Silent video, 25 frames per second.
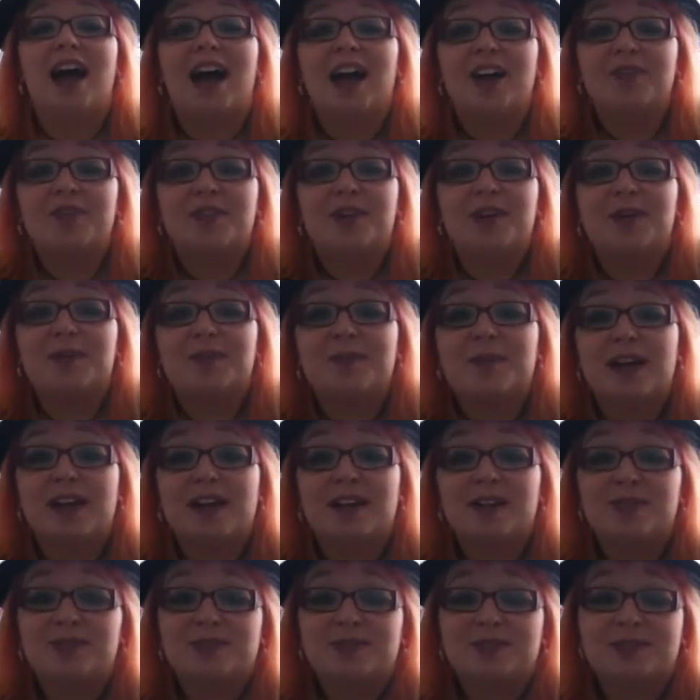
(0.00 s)
I've got
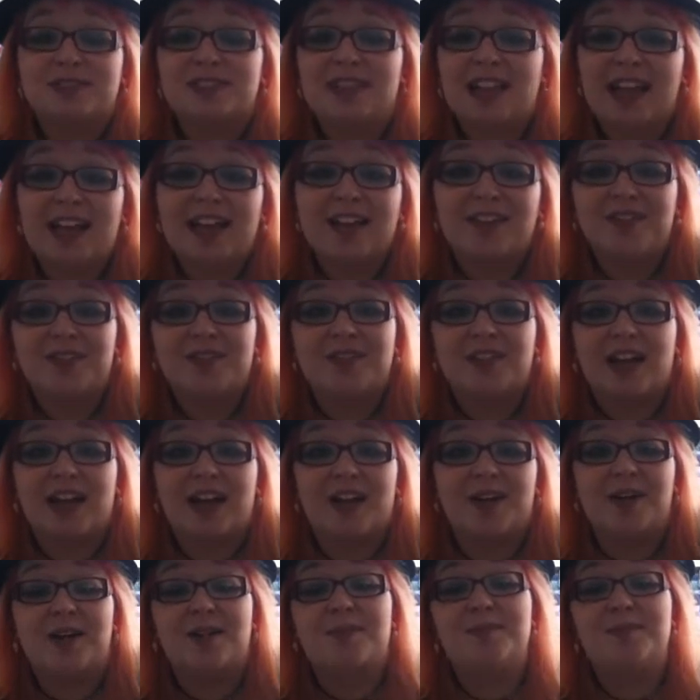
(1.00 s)
my own life now,